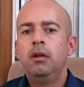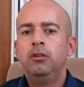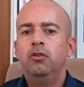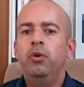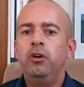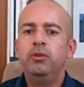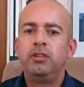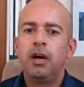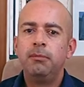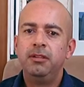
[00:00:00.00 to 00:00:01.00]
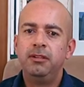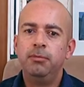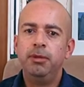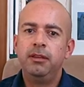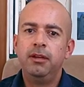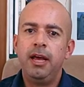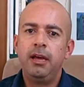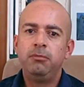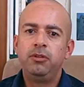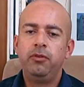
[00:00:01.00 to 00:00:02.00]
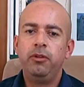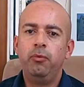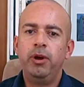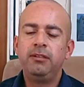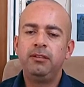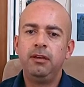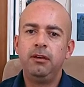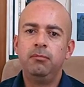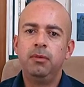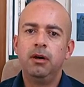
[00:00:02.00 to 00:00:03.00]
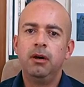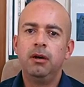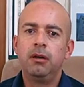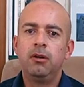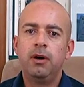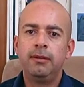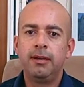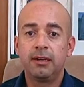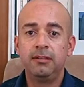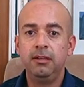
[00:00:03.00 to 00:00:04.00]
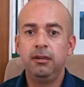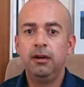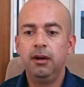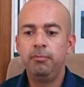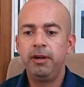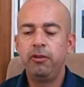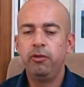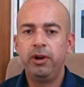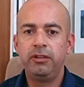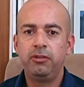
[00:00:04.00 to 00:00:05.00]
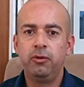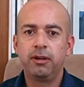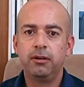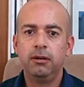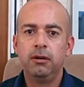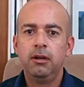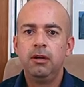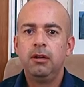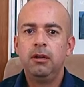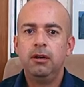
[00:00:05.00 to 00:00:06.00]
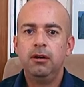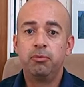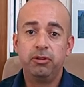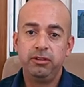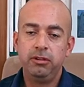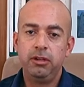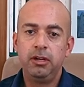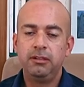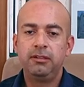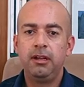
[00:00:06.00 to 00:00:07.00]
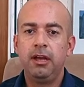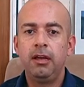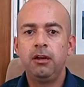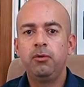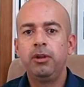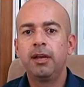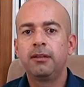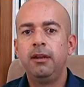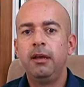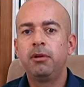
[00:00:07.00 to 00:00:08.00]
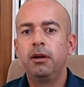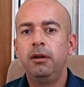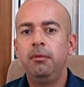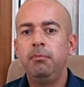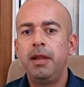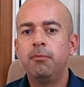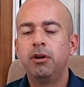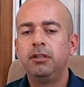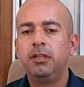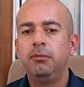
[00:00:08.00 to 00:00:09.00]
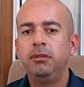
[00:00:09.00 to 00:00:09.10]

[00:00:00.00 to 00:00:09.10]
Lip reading: So when it was time to submit the names for the race team, I texted Amir, the race director, personally, and I just said, hey, you know, we'd like to name our team